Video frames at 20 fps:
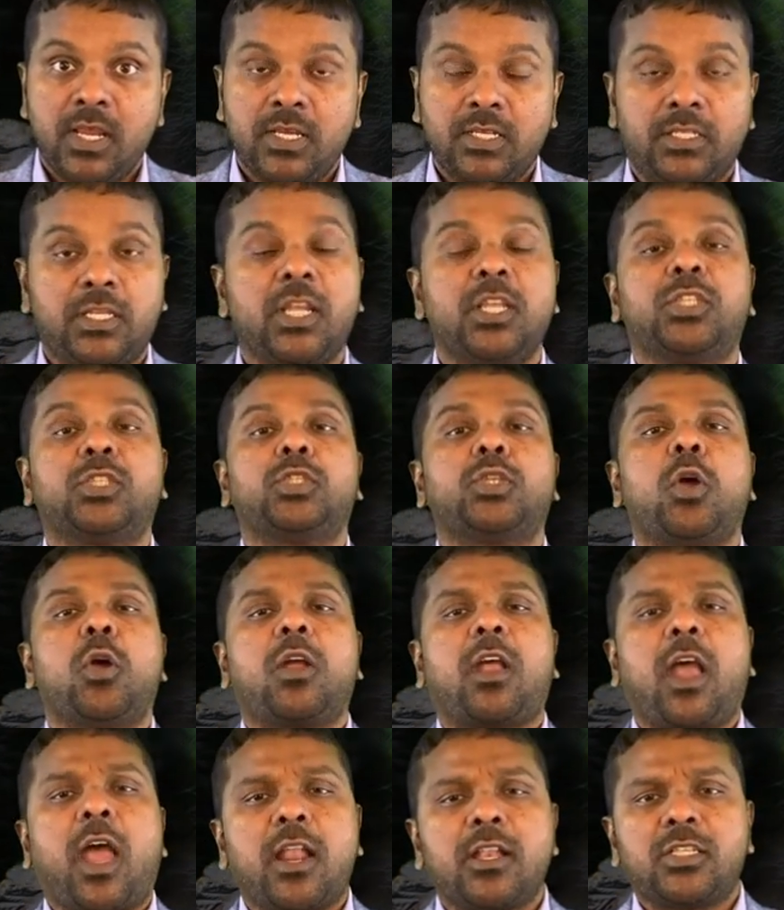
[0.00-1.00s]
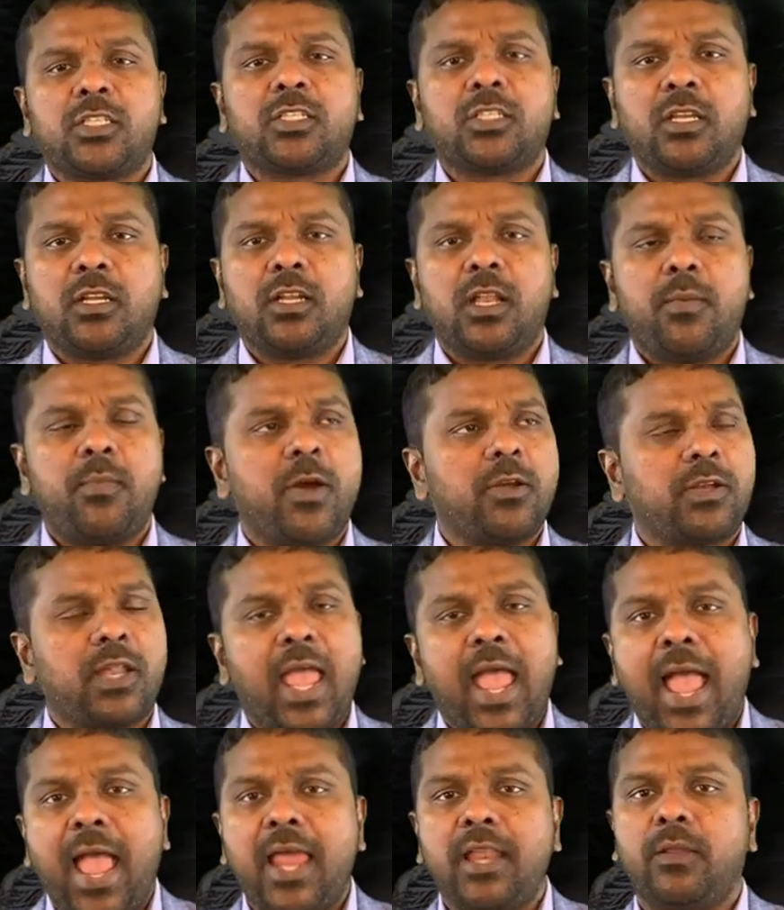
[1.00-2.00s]
She is so concerned about
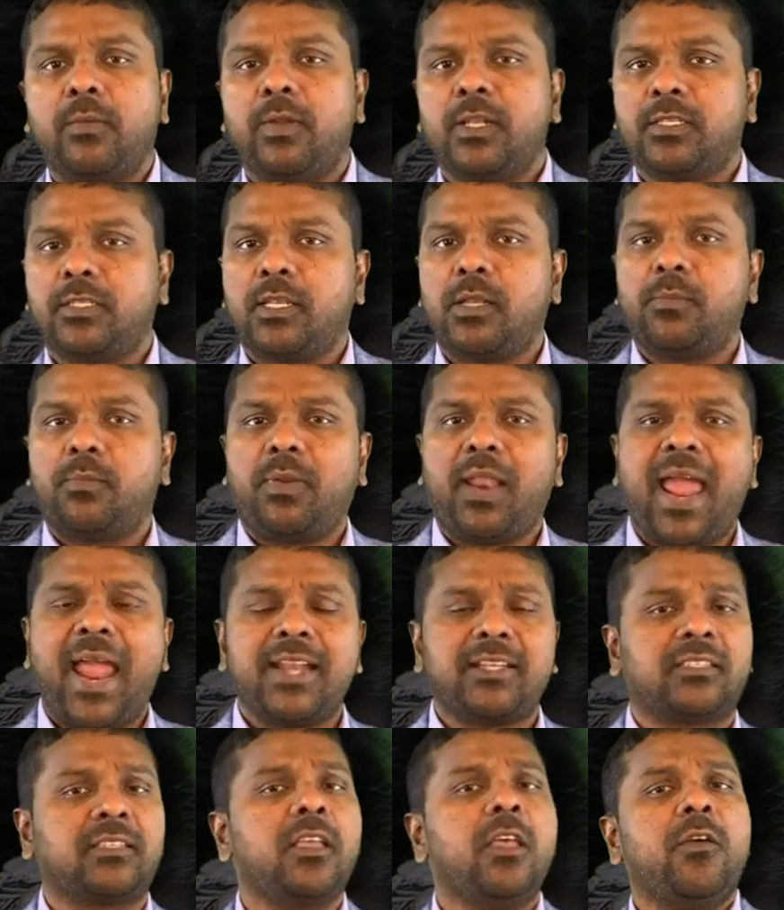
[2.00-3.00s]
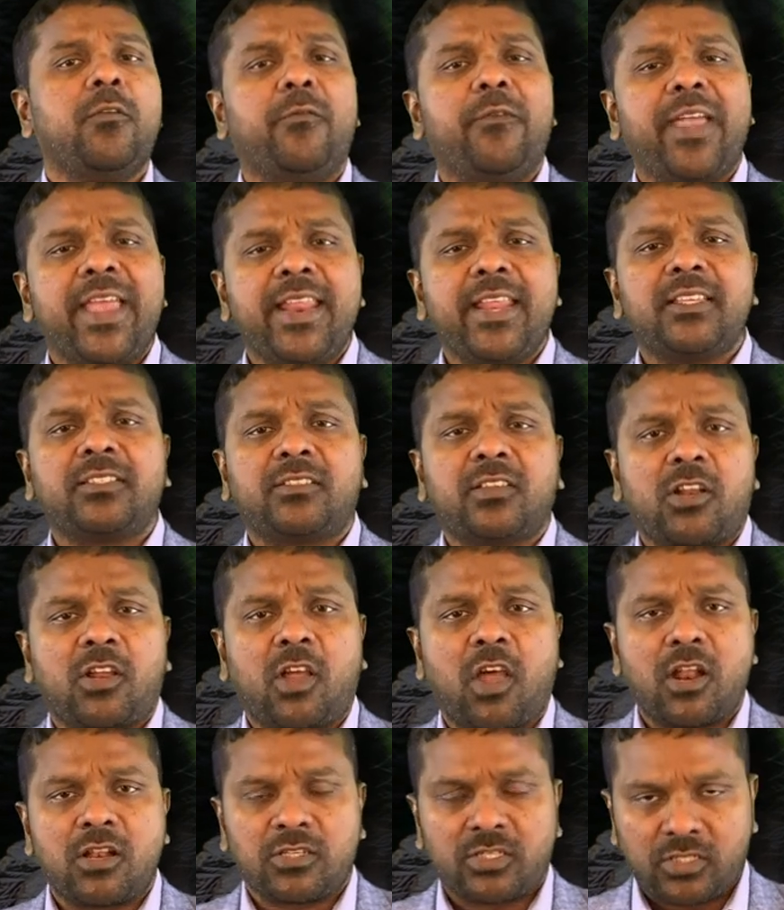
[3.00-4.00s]
animals and plants. Where is her
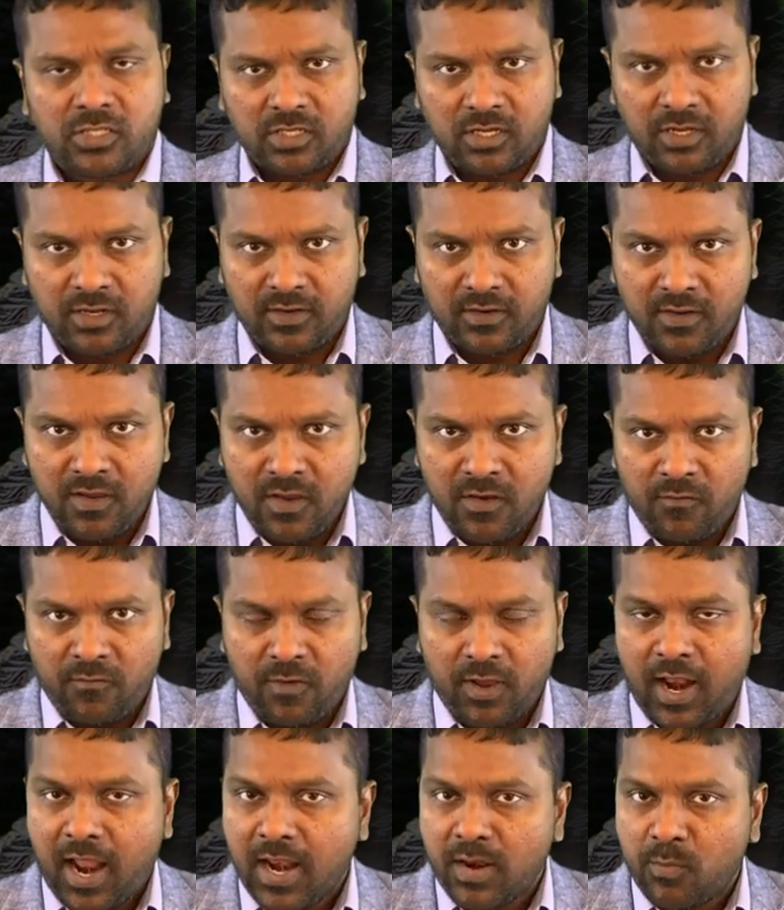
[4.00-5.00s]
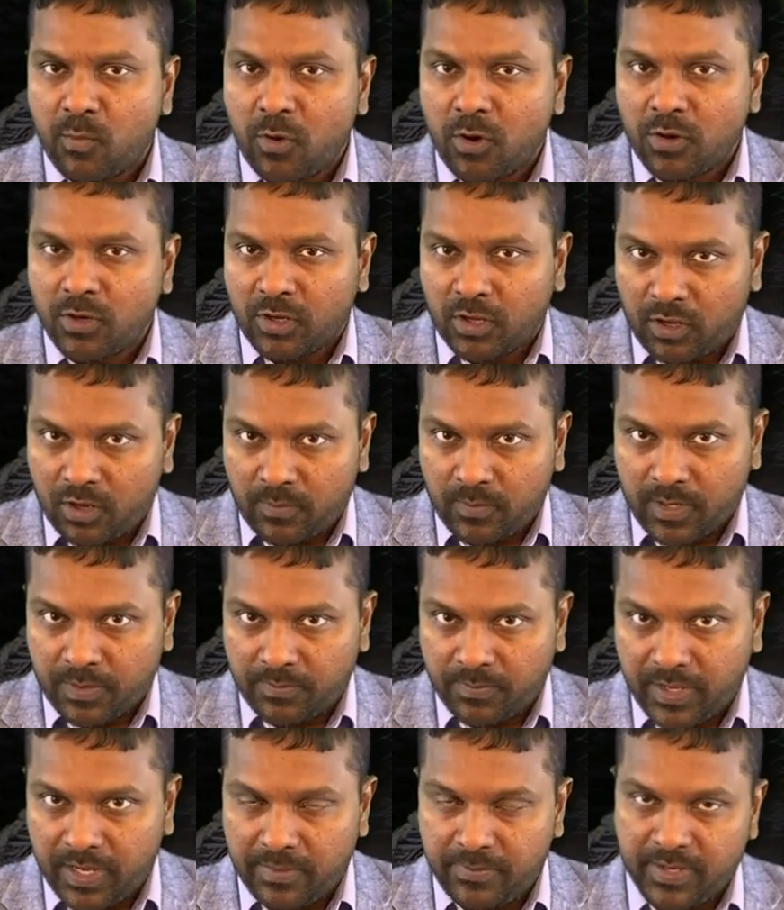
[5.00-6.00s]
concern for unborn human
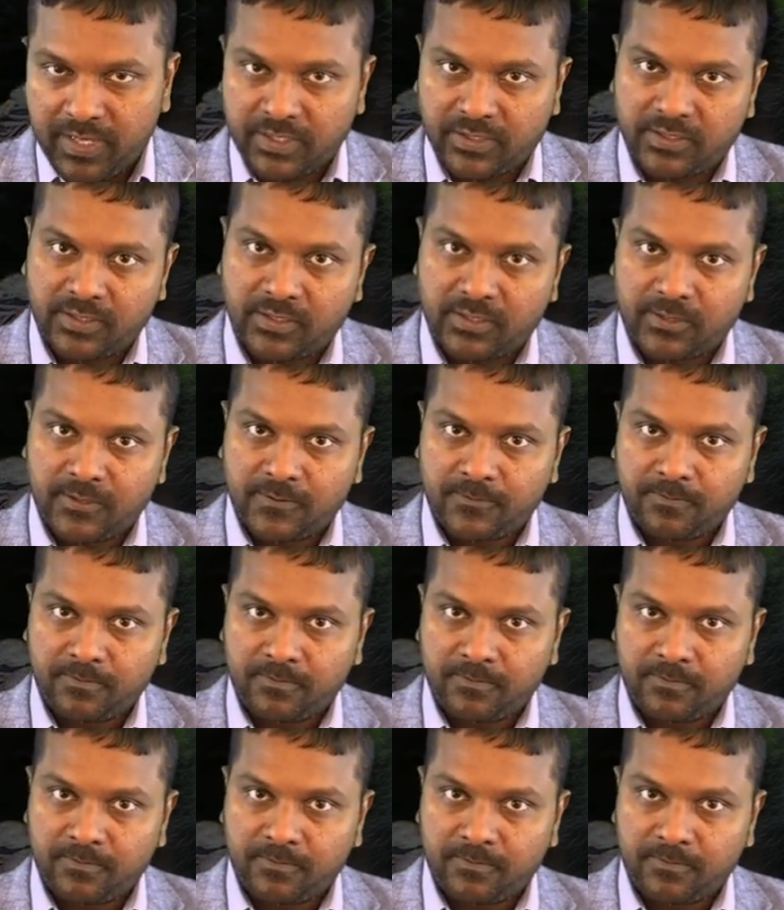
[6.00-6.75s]
babies?